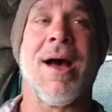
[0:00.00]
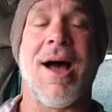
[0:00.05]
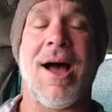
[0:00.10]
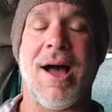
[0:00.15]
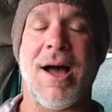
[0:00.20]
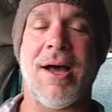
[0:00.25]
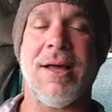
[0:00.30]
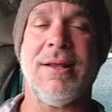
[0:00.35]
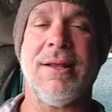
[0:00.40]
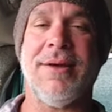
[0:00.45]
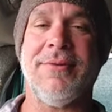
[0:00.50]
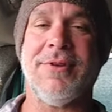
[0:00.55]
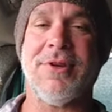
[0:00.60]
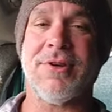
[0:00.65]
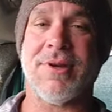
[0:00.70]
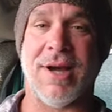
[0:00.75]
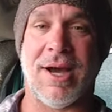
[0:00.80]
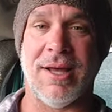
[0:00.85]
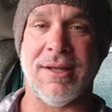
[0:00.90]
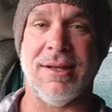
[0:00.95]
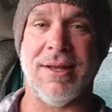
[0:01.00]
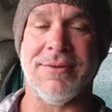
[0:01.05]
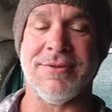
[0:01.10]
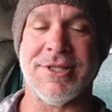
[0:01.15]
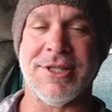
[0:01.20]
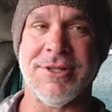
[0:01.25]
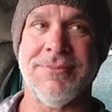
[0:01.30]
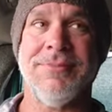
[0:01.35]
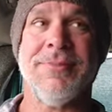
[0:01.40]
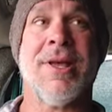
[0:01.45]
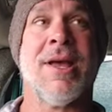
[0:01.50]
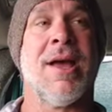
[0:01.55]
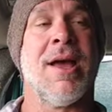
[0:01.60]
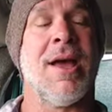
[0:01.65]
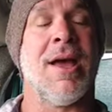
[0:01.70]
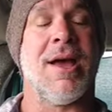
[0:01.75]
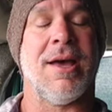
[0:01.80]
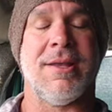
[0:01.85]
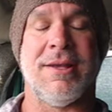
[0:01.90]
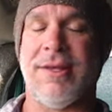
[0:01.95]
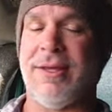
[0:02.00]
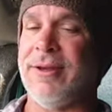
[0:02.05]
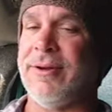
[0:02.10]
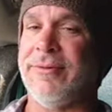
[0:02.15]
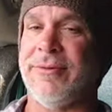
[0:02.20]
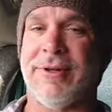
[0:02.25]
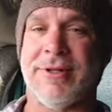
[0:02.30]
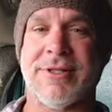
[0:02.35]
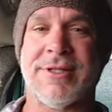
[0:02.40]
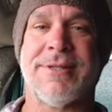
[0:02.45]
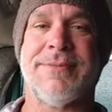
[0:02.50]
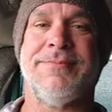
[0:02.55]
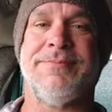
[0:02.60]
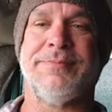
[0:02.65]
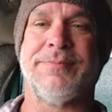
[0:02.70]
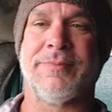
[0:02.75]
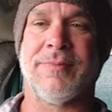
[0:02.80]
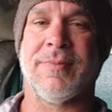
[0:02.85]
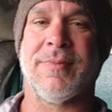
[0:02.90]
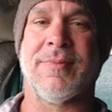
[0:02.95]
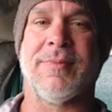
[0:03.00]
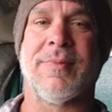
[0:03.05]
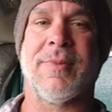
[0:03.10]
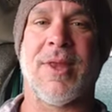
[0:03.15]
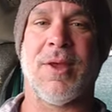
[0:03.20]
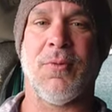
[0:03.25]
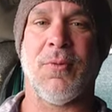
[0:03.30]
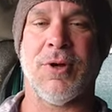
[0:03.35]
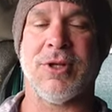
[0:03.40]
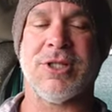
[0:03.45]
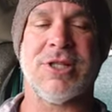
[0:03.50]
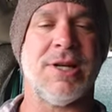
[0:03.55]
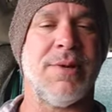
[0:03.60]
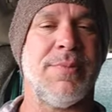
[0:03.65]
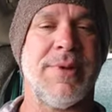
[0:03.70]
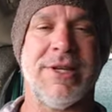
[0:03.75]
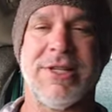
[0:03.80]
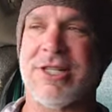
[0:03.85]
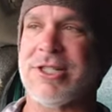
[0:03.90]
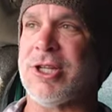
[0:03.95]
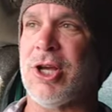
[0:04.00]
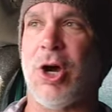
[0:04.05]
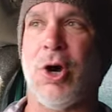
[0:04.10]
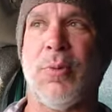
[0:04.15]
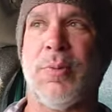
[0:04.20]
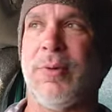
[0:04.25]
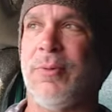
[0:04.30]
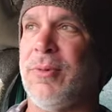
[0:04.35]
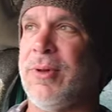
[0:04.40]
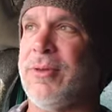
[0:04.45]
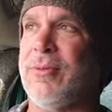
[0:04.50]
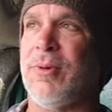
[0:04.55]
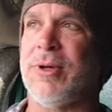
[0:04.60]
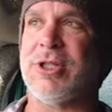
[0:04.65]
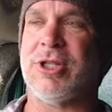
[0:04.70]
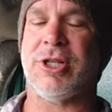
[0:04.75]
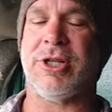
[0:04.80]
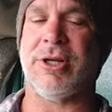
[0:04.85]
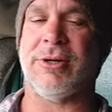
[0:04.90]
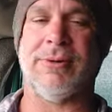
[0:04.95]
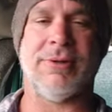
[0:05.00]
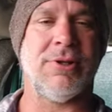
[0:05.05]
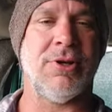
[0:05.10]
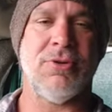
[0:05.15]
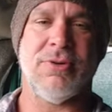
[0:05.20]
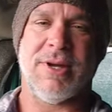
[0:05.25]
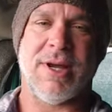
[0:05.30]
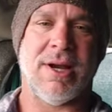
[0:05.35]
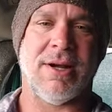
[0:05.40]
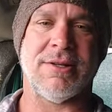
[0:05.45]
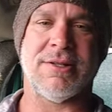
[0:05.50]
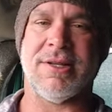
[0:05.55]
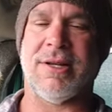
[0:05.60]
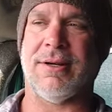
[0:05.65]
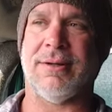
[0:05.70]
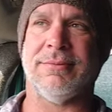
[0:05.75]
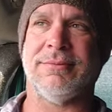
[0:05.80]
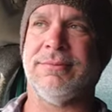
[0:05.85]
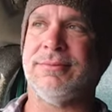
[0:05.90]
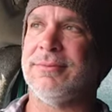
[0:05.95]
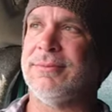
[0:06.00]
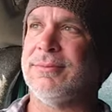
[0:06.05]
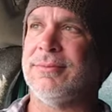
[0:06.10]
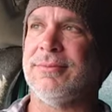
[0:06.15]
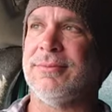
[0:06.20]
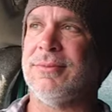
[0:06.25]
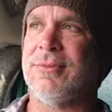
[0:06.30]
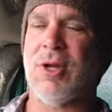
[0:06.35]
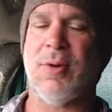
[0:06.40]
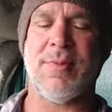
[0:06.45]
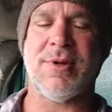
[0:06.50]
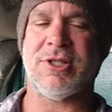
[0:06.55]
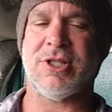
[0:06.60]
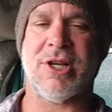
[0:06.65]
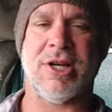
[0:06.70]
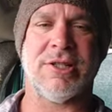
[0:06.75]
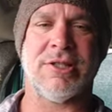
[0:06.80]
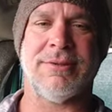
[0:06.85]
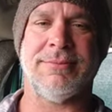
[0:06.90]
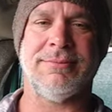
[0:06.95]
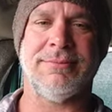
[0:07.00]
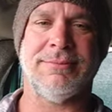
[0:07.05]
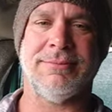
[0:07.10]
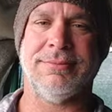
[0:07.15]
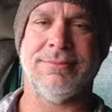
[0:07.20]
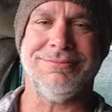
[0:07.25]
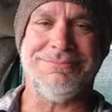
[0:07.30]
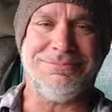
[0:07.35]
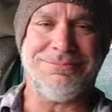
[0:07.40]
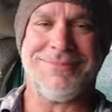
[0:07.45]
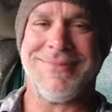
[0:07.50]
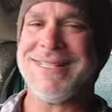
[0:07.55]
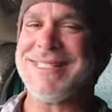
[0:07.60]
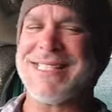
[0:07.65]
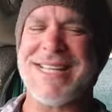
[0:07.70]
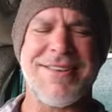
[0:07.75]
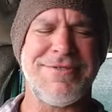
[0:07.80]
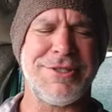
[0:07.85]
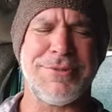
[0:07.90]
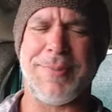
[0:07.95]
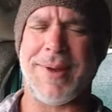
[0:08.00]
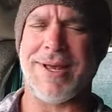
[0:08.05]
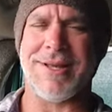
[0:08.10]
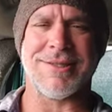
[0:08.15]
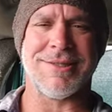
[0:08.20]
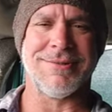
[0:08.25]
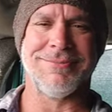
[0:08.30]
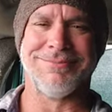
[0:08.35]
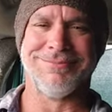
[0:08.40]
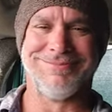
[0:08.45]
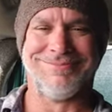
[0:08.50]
I love you, God loves you, and the universe wants you to be just open with what you do, and who cares, you know. Nobody's judging. Safe space.